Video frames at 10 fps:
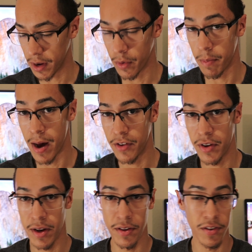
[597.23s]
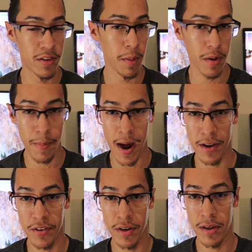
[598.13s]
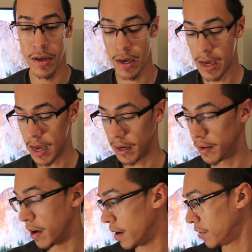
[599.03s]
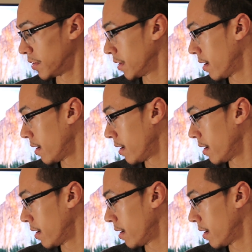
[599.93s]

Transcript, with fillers: I would imagine in some capacity it does.